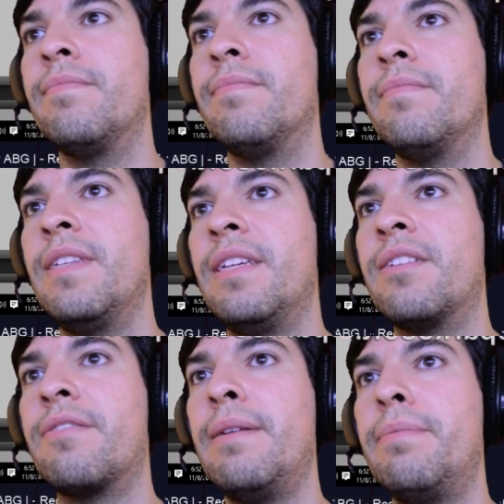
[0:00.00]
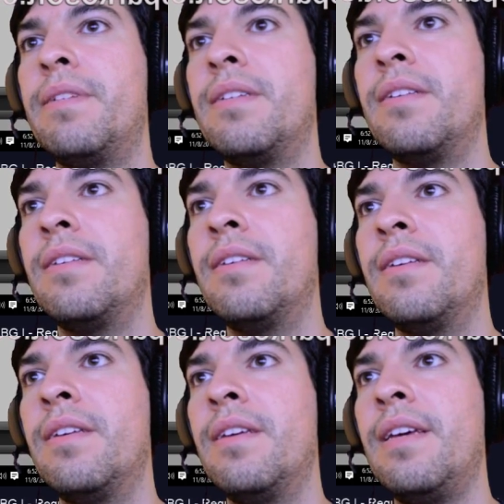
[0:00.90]
this script.
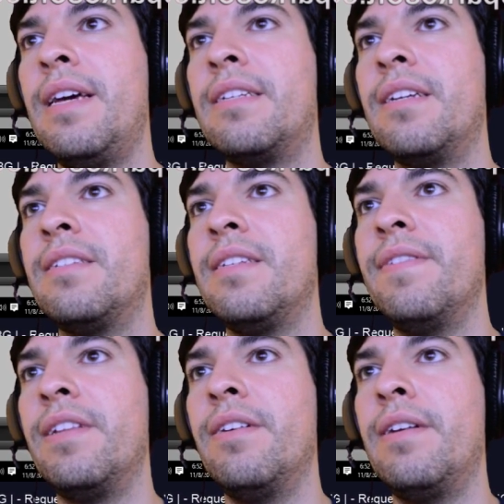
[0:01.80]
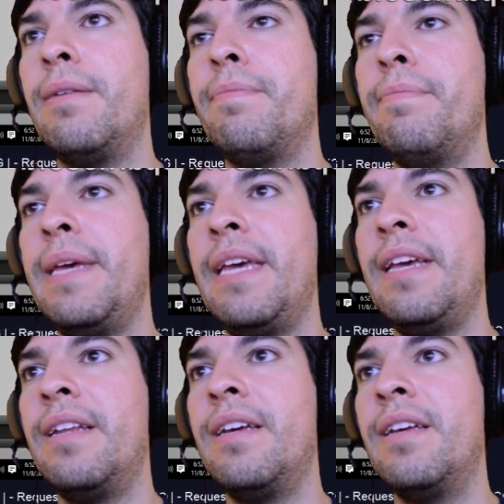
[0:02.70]
Actually, let's even load up
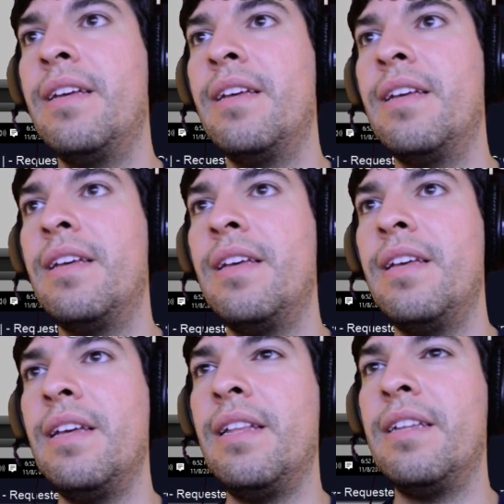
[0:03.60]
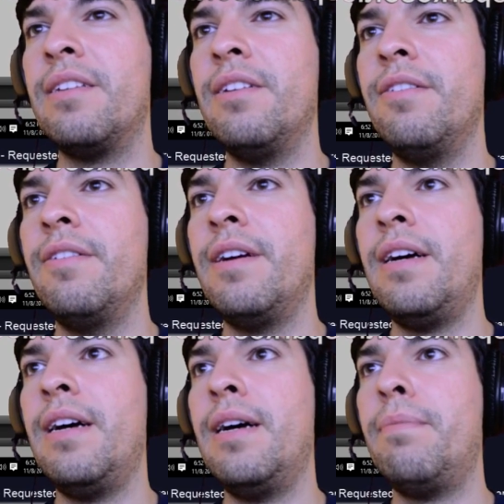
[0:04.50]
main. And let's load up